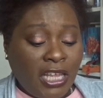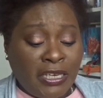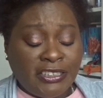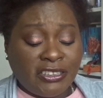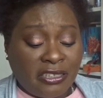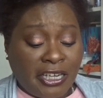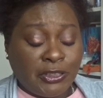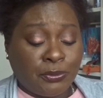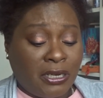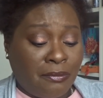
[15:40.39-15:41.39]
And this is a
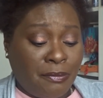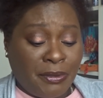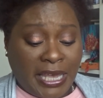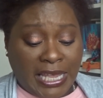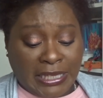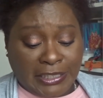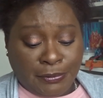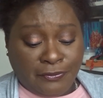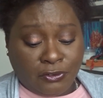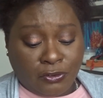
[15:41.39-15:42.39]
nice one. I remember getting this
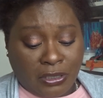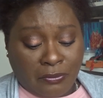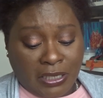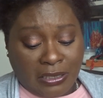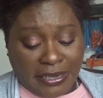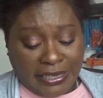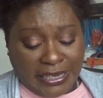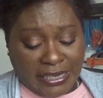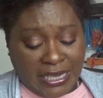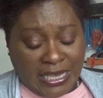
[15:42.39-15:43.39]
before and I really like
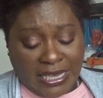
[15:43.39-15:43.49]
it.